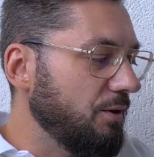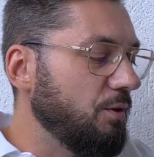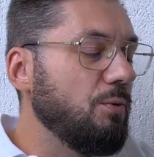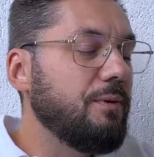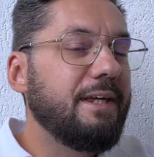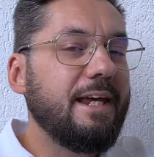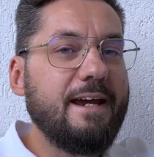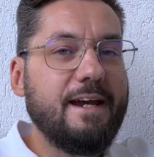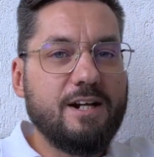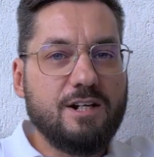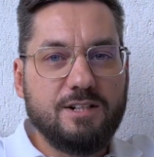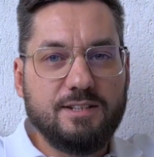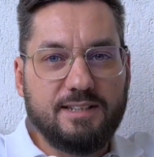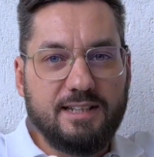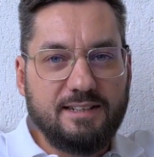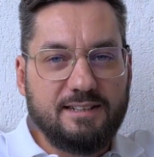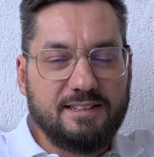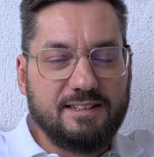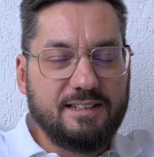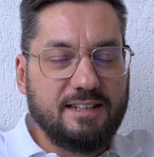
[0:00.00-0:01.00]
Who cares?
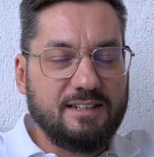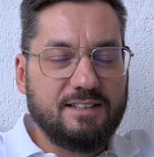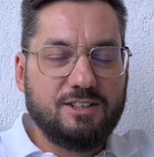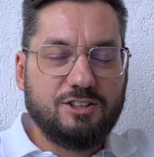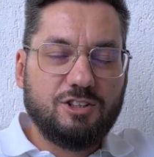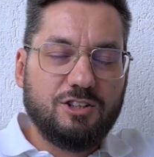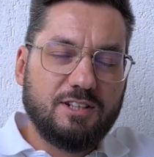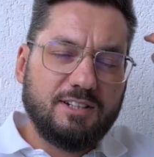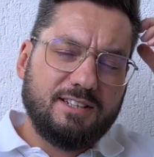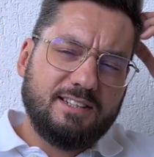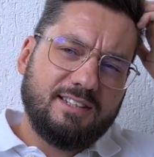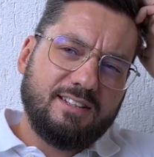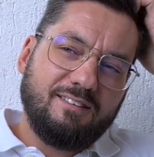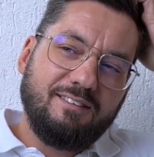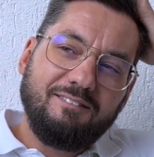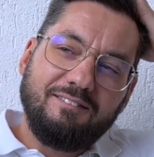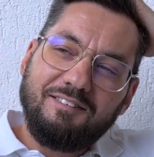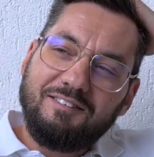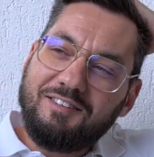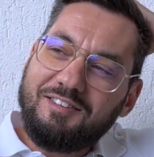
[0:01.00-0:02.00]
It's
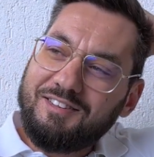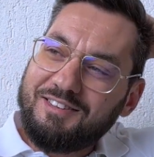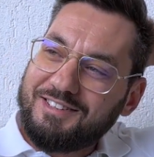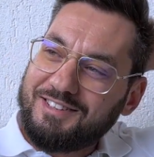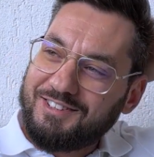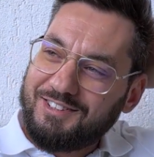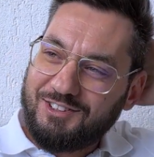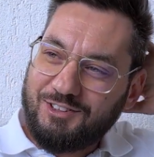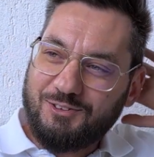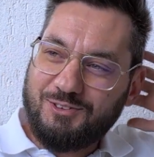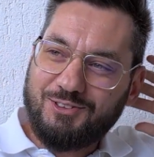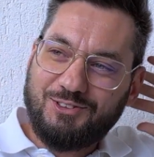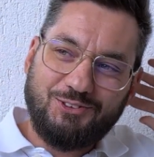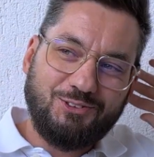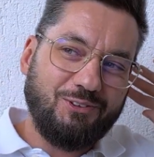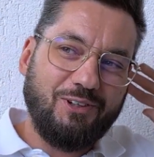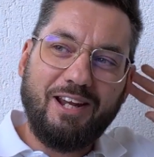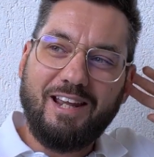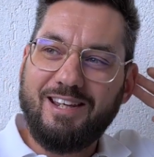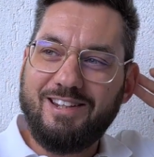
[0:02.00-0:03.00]
just so
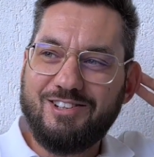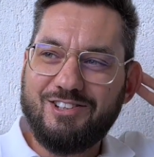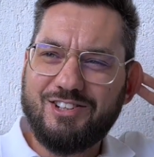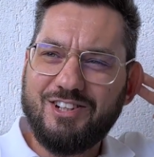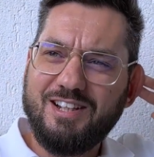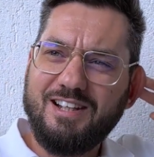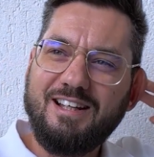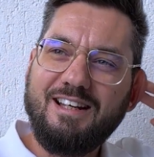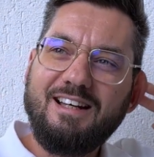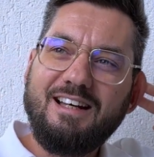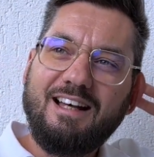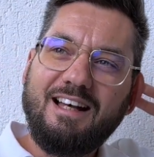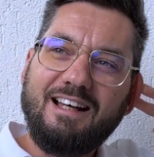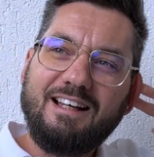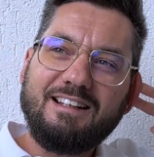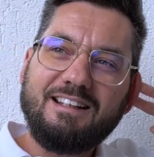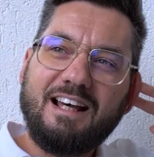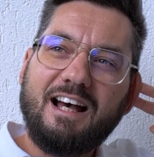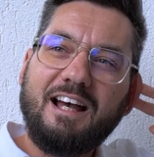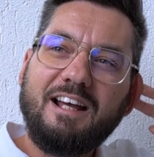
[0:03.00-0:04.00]
strange,
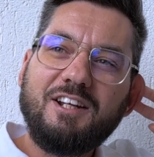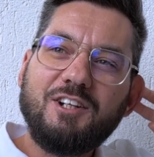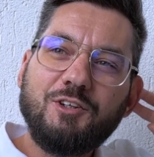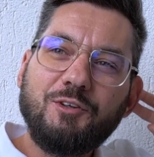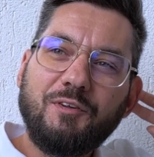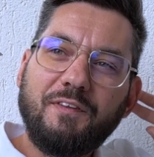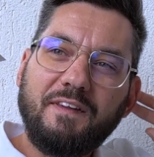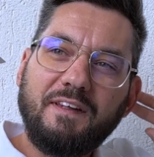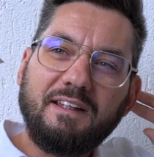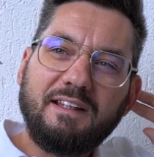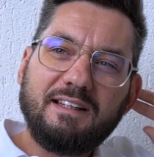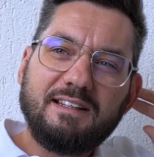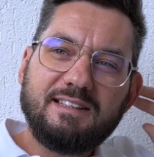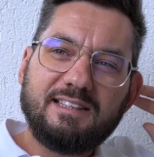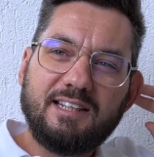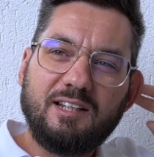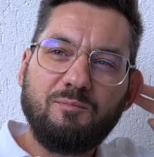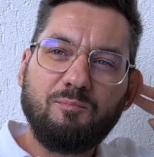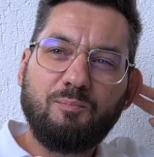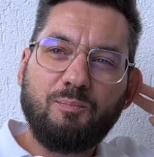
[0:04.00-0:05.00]
and I don't think
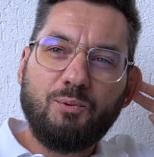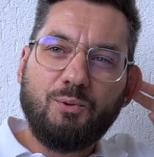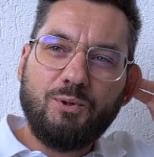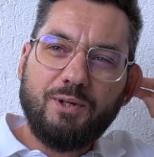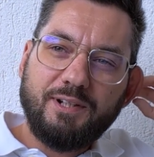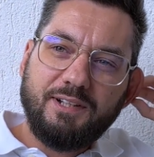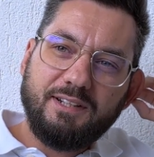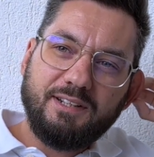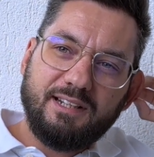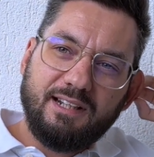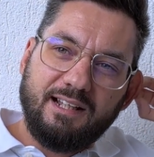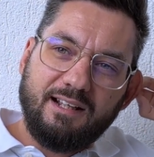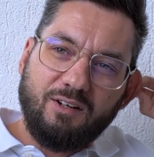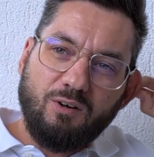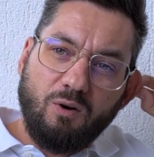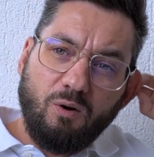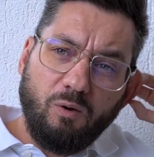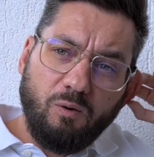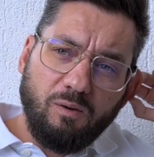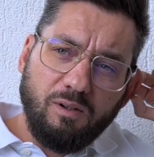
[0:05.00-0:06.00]
it's important at
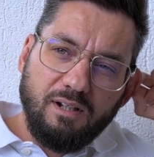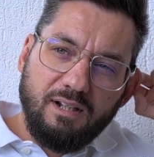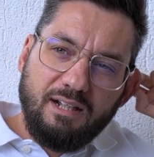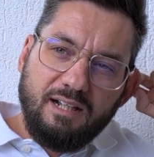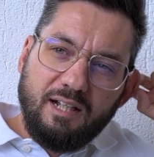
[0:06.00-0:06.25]
all.